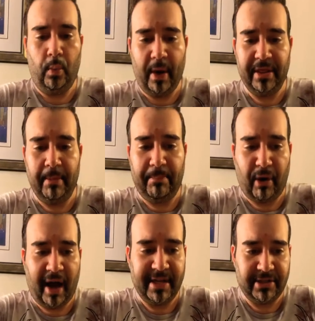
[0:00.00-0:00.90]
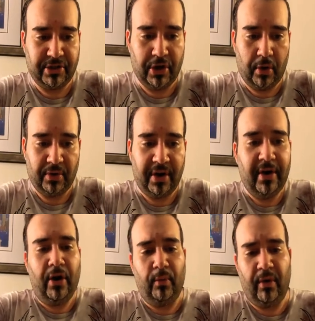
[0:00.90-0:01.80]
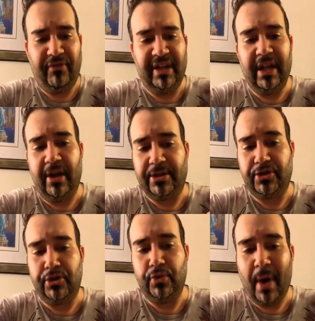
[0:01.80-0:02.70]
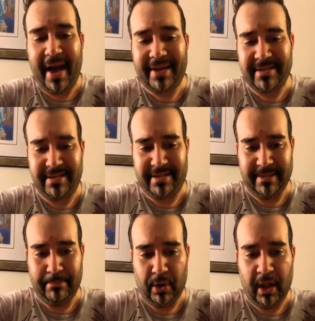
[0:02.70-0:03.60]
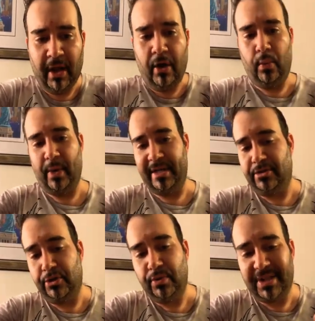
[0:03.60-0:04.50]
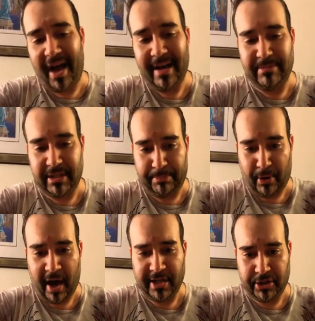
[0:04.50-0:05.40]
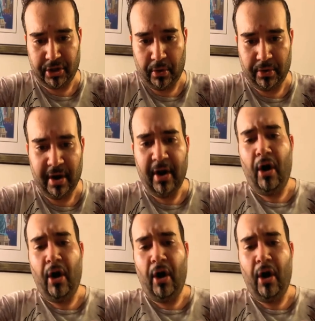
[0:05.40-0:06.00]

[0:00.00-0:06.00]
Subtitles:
Win the prize shown. Reveal a 2x symbol. Win 2 times the prize shown.